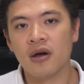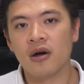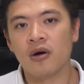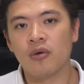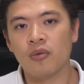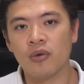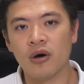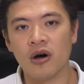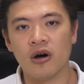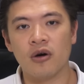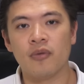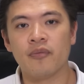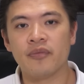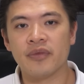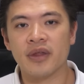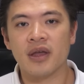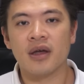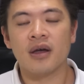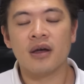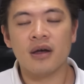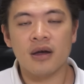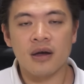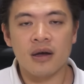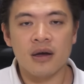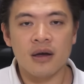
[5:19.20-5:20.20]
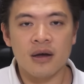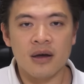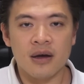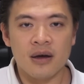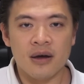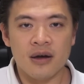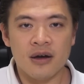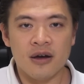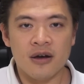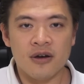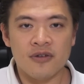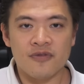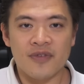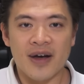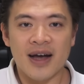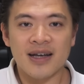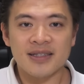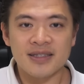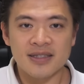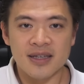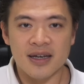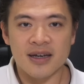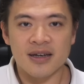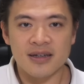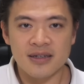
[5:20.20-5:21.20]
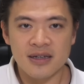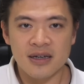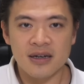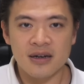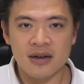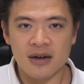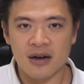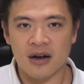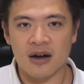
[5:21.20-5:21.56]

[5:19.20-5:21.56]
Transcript: Well, that said,